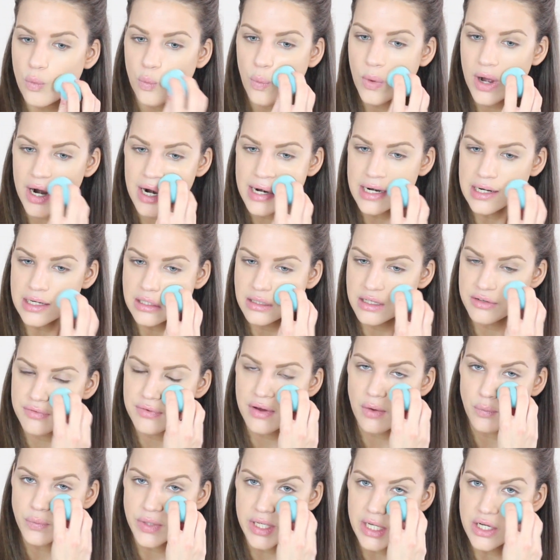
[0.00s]
work the
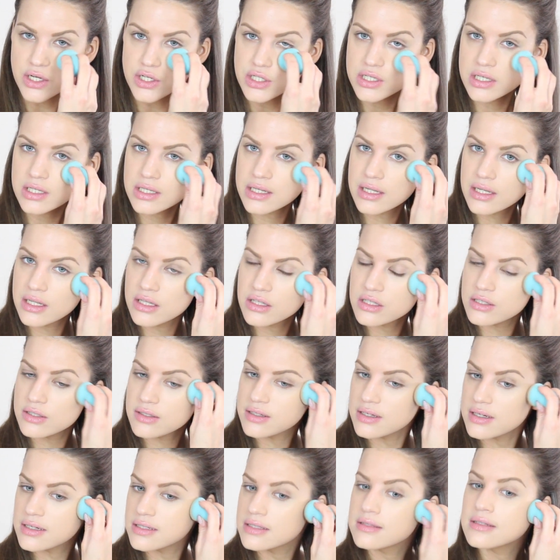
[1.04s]
foundation into
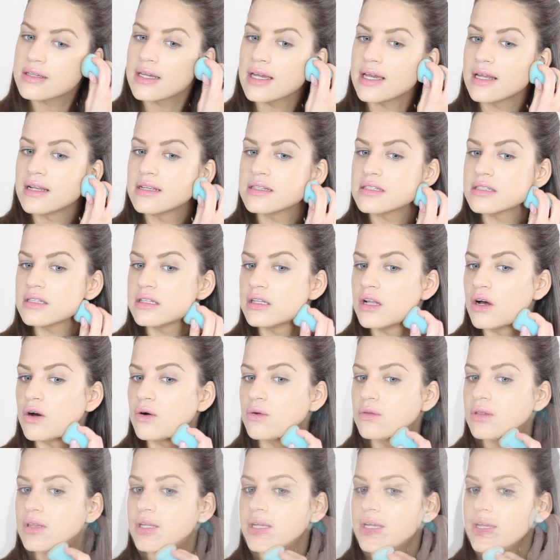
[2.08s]
your skin
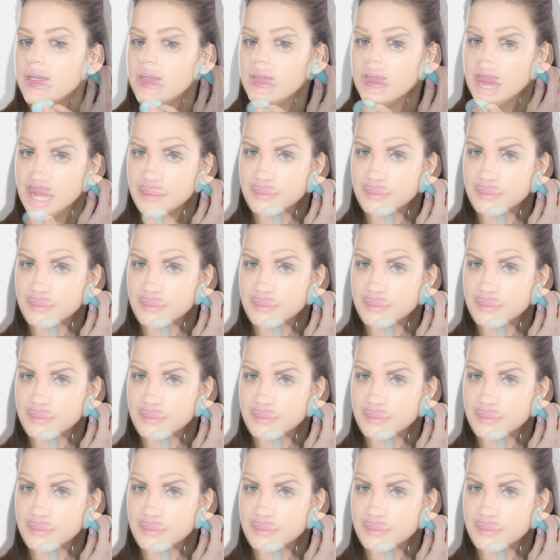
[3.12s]
slowly,